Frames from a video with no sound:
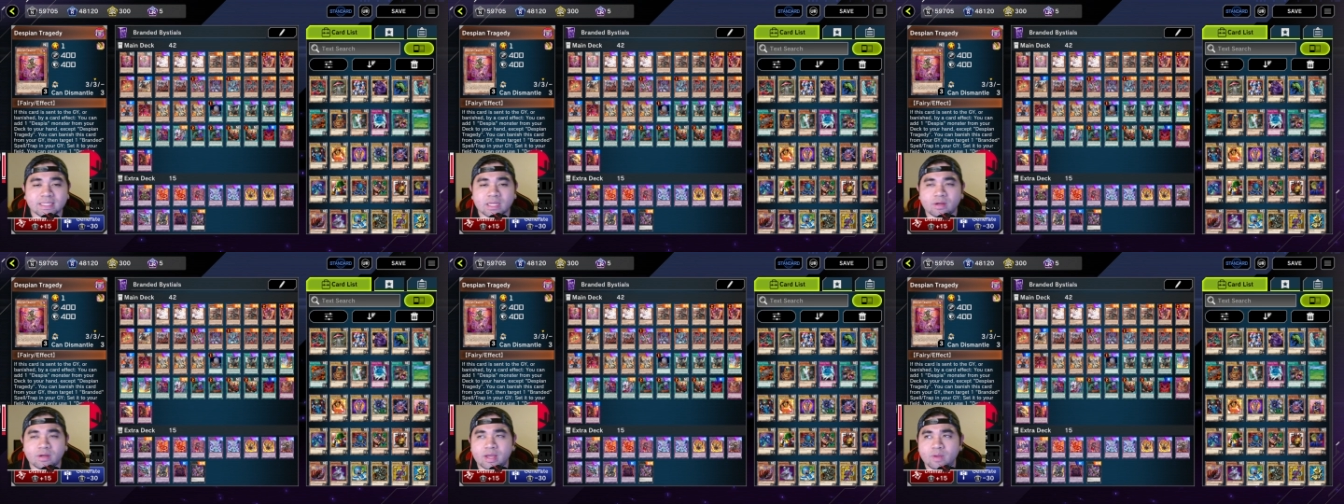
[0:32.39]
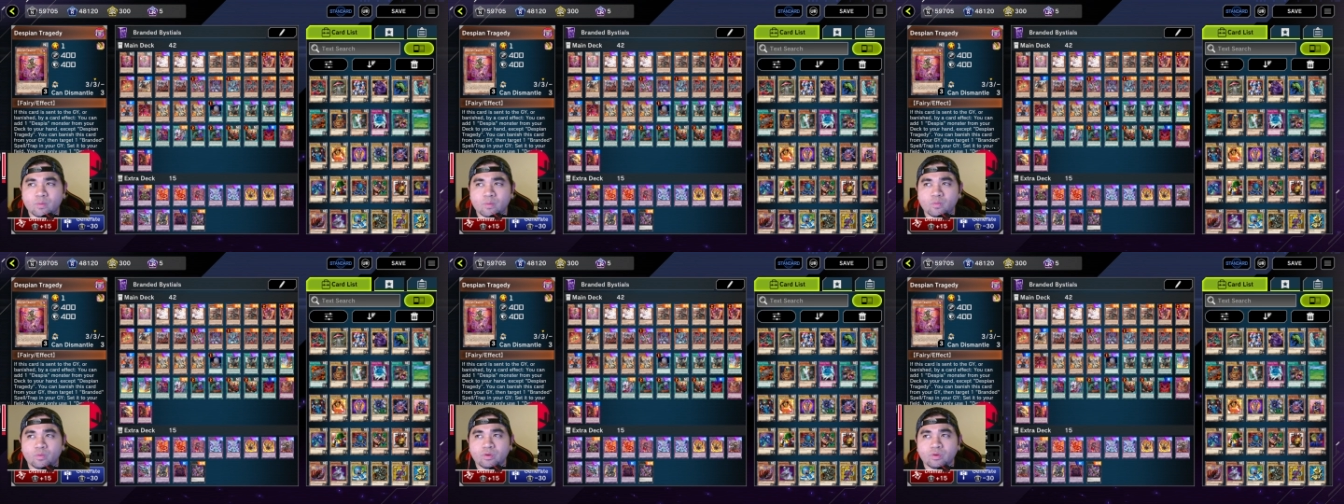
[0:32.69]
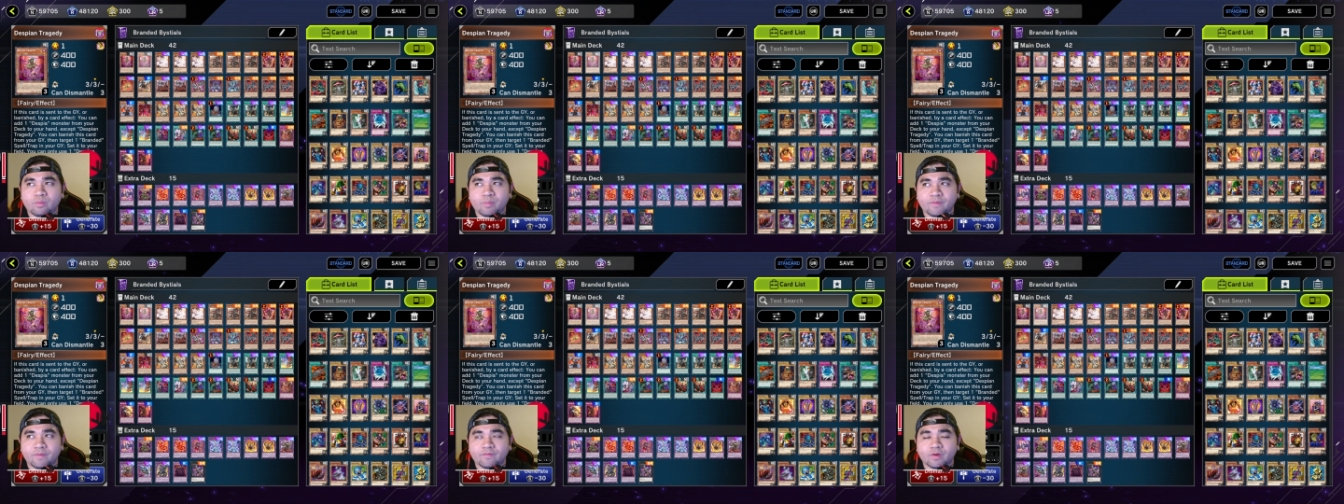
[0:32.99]
Now, I
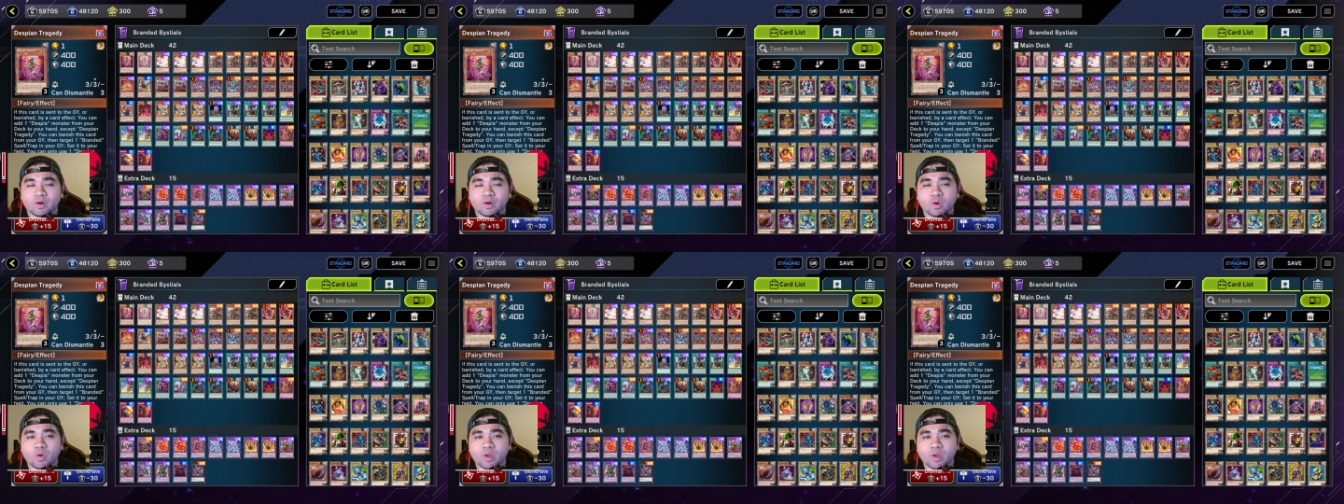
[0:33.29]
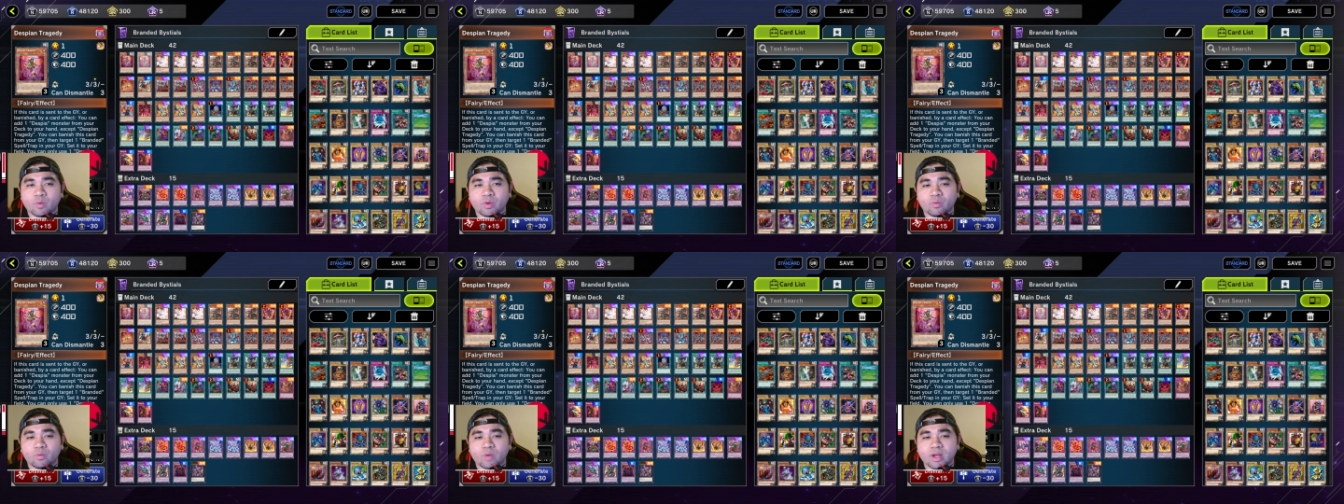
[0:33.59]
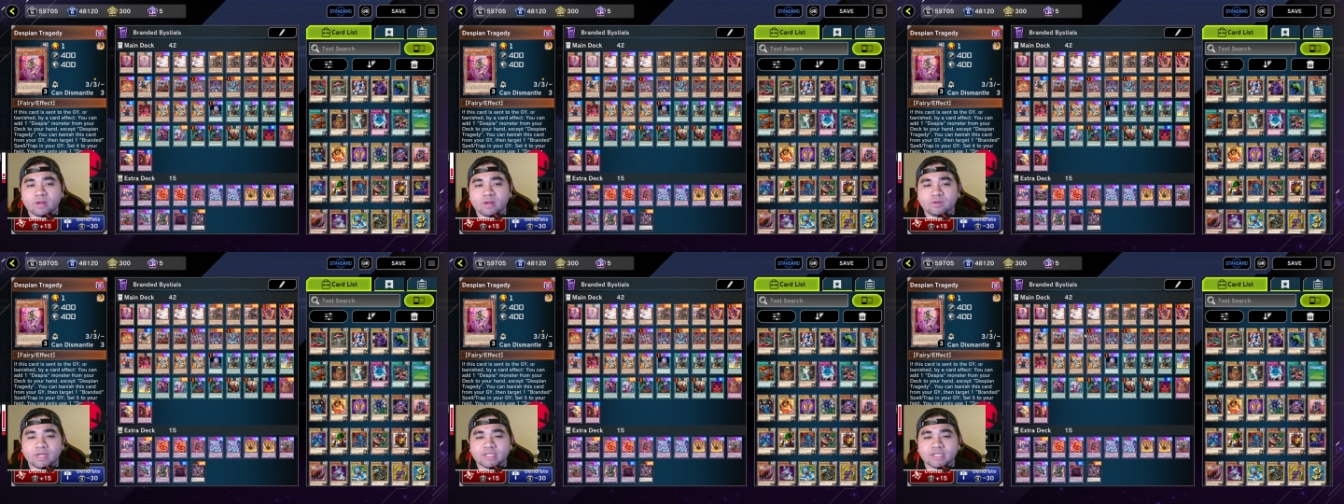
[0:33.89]
would prefer going with
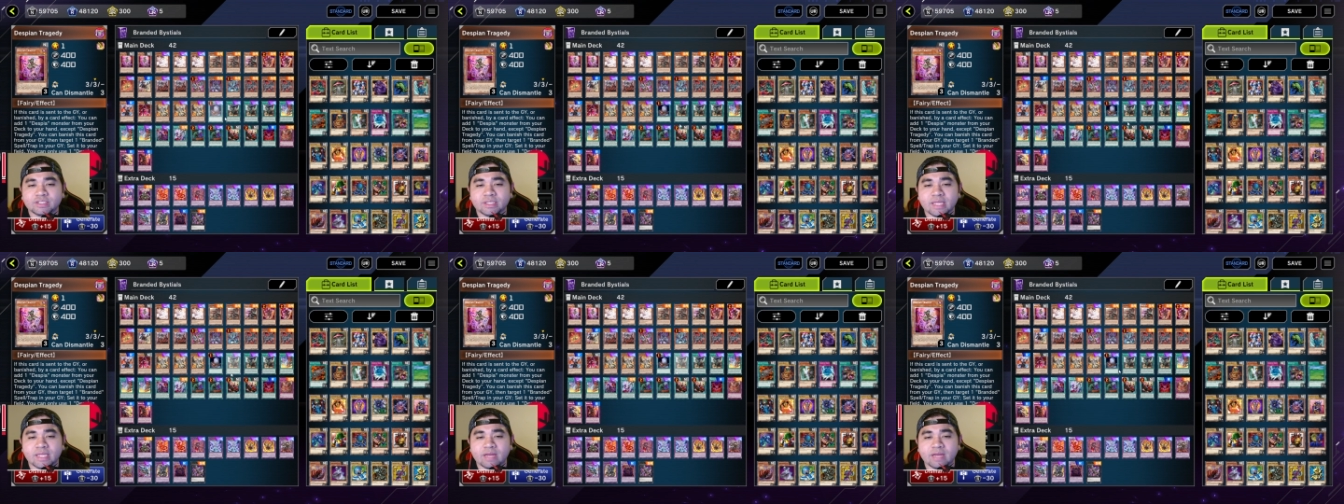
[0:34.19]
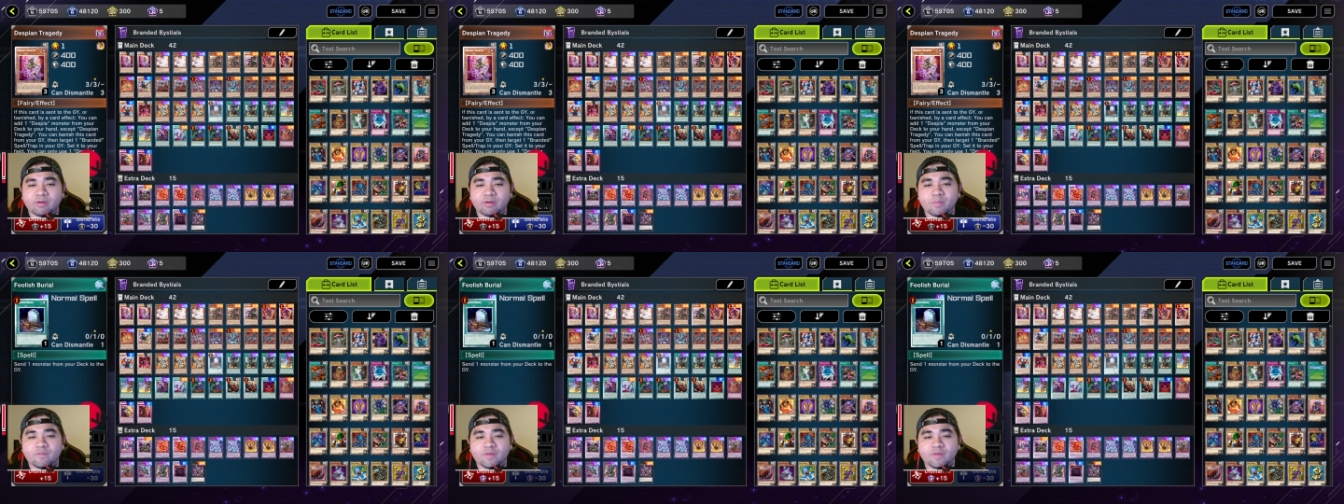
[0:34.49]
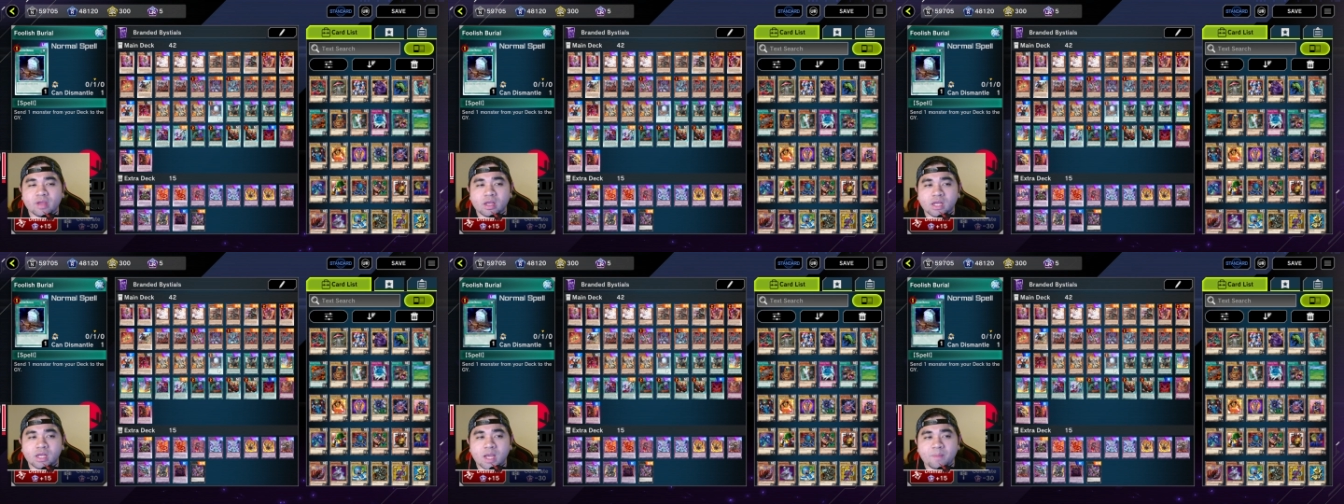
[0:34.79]
one Tragedy and
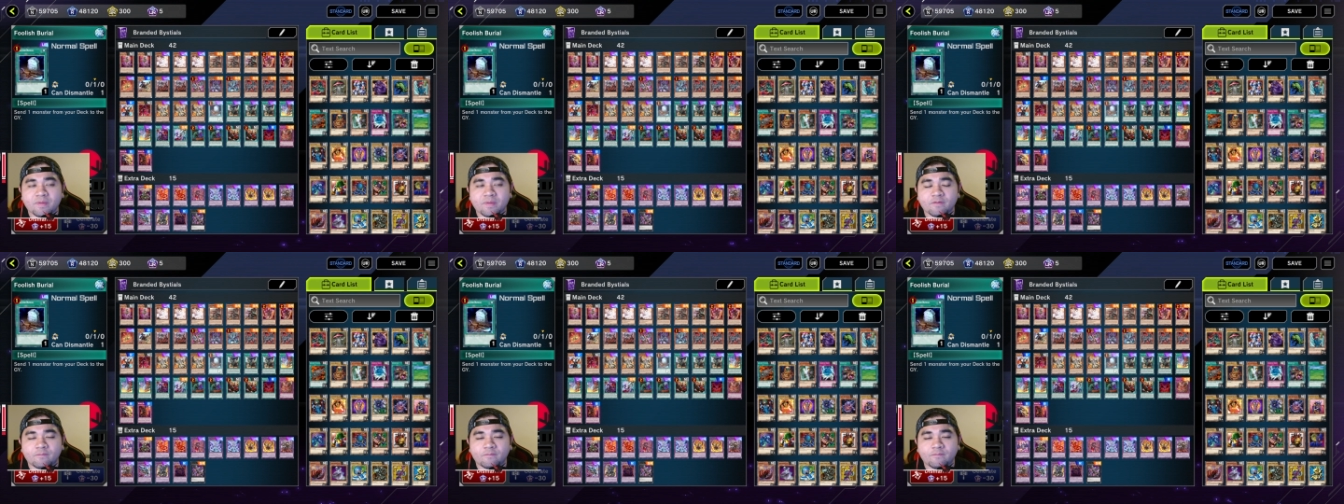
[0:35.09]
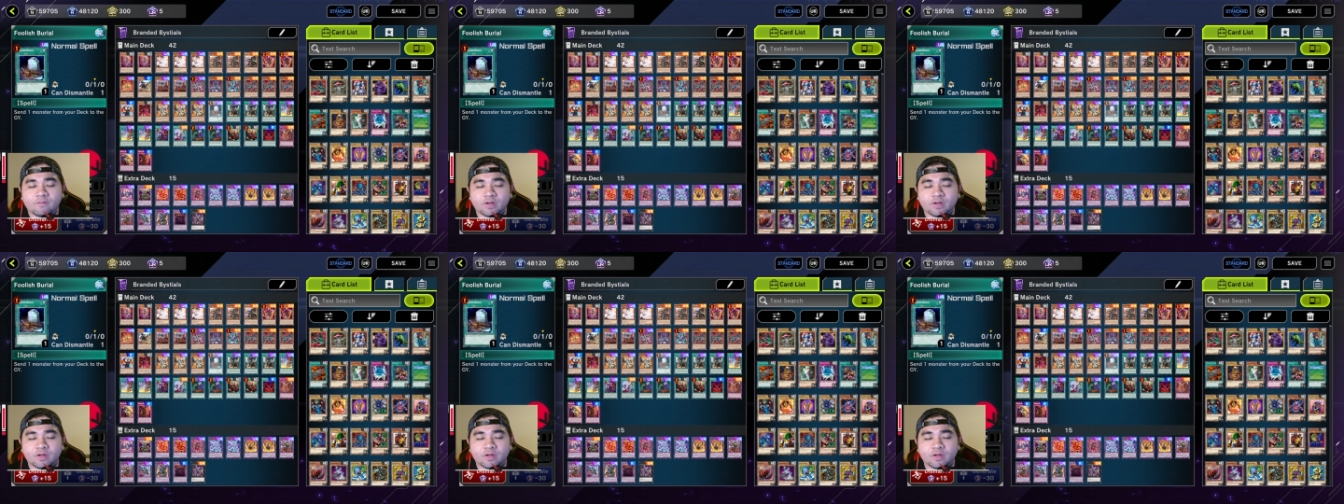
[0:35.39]
removing a copy of